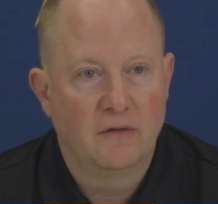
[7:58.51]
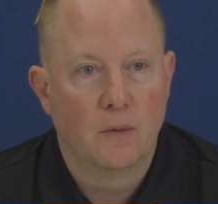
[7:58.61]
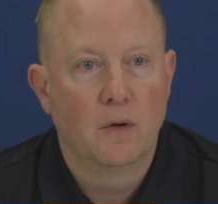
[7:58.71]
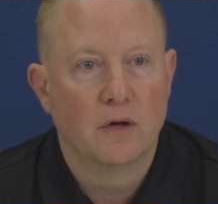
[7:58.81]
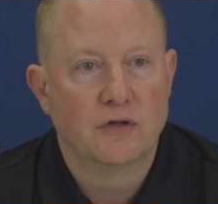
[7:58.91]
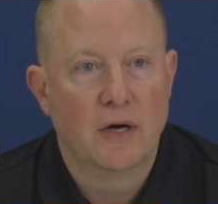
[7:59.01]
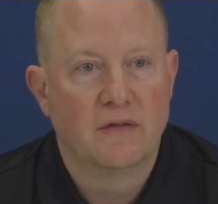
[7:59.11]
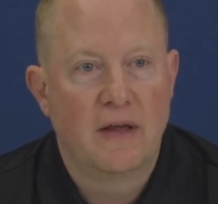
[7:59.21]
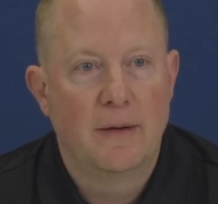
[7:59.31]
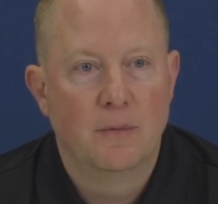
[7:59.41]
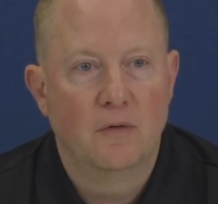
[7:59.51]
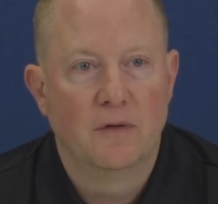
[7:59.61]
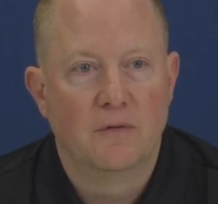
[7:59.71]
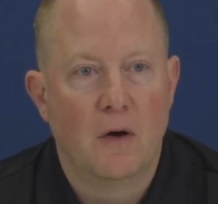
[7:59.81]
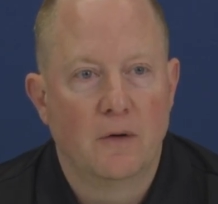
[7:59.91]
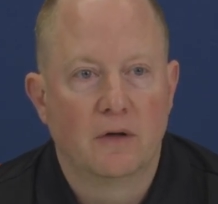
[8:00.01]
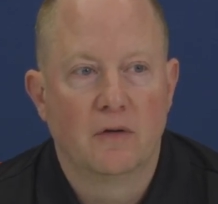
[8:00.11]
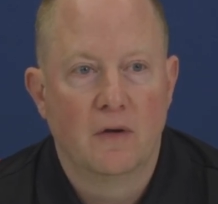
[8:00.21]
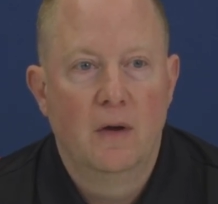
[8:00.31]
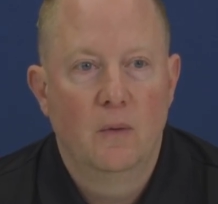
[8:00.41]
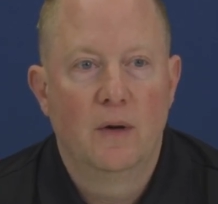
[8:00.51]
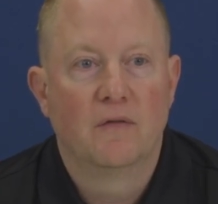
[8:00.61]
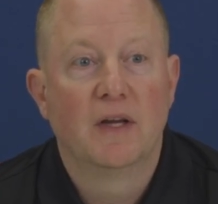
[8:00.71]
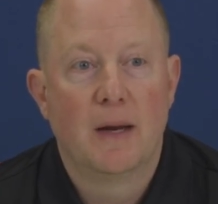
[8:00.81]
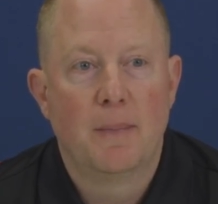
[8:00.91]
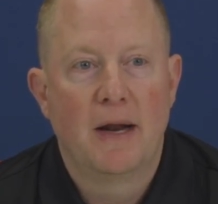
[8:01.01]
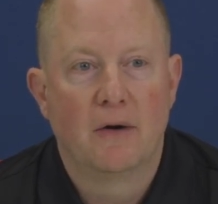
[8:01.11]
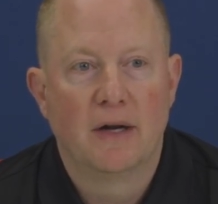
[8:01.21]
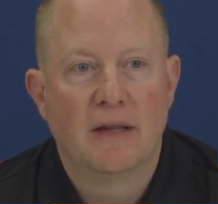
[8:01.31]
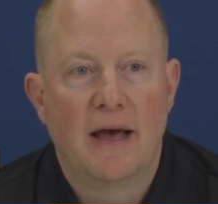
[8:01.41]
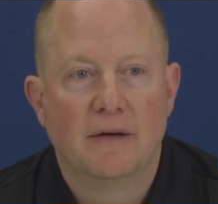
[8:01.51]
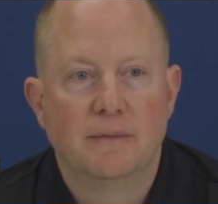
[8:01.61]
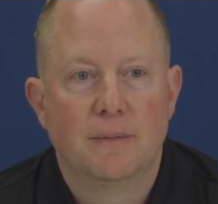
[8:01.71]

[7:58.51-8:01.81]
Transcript: So we'll address that moving forward because we have to get better at that.